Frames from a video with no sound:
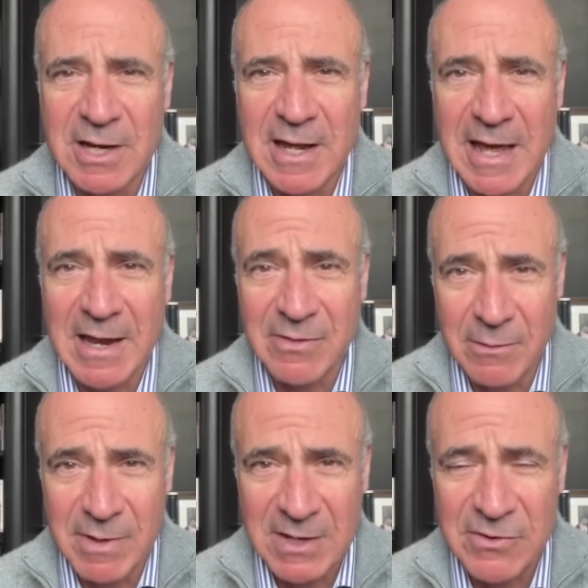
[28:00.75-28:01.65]
And and in
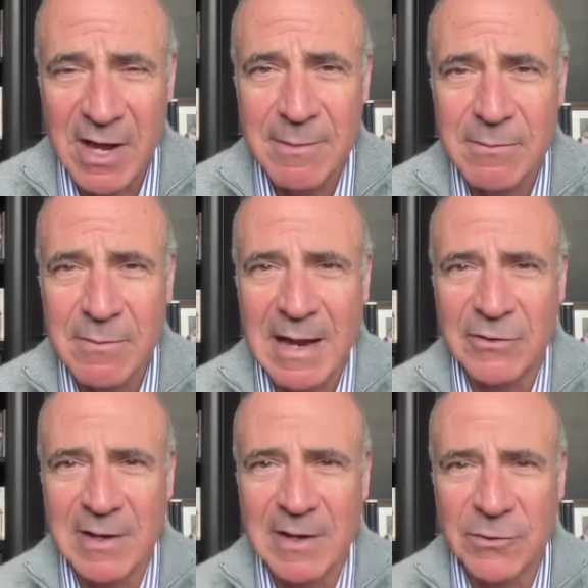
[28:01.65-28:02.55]
the meantime,
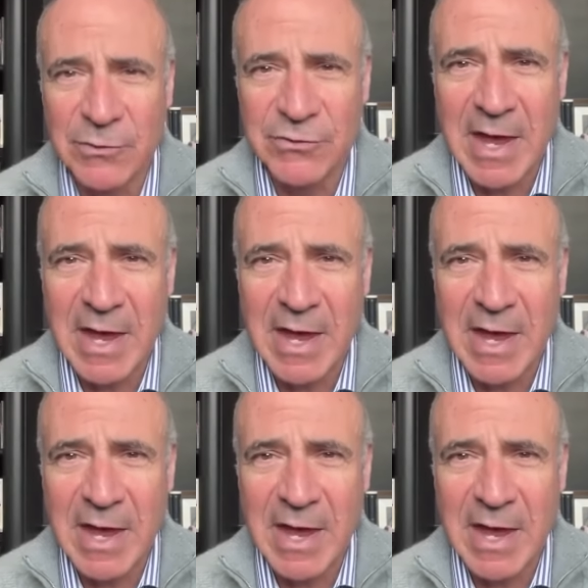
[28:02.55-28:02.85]
as, as you